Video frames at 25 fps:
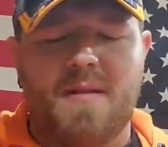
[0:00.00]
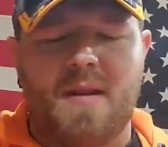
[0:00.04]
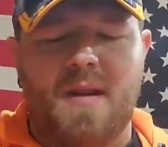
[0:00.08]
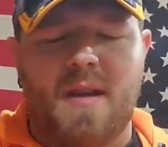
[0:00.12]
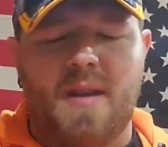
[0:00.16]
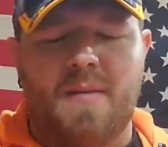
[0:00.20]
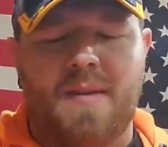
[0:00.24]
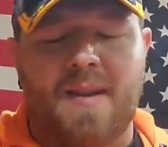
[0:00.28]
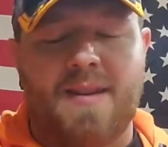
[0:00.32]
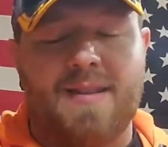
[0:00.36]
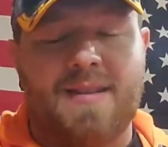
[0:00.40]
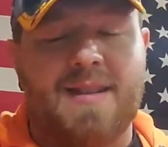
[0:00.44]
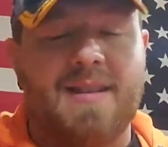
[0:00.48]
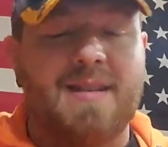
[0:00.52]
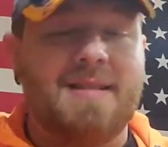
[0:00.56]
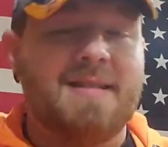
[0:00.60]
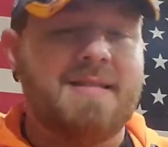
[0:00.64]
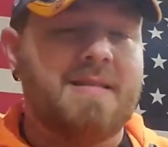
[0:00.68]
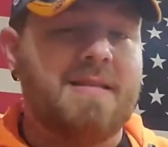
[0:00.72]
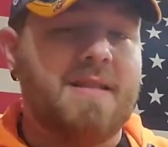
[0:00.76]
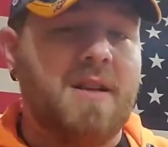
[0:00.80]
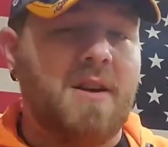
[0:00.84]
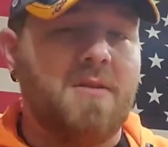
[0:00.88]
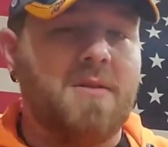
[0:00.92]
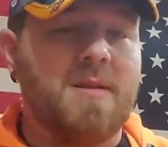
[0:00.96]
I
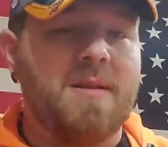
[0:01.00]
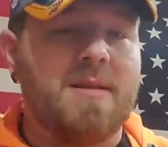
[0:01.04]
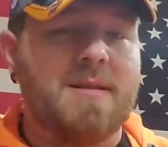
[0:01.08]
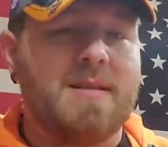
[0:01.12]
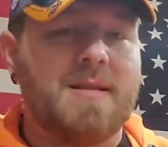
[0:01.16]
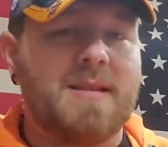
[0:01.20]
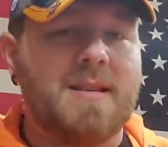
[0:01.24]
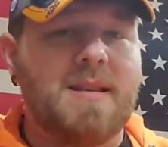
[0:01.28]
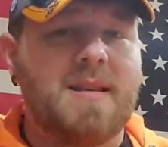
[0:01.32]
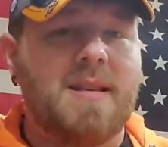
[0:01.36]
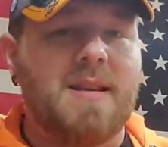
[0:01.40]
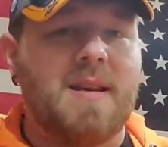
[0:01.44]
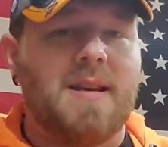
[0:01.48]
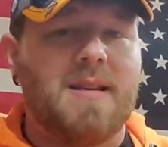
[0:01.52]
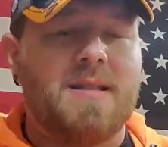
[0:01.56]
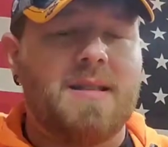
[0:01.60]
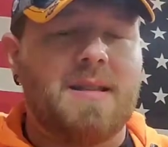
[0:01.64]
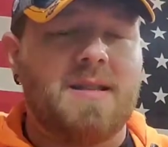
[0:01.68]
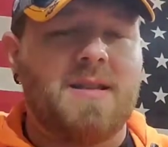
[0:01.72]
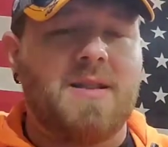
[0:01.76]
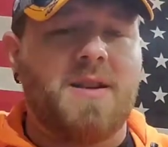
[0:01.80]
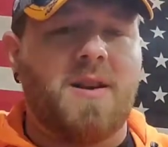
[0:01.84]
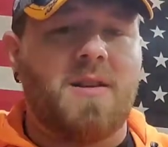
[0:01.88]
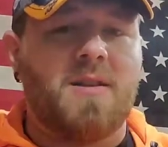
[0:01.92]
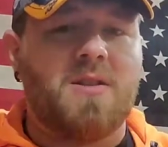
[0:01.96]
did notice
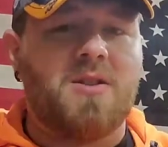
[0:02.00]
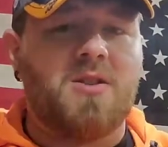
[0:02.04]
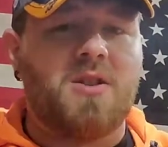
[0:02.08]
the dark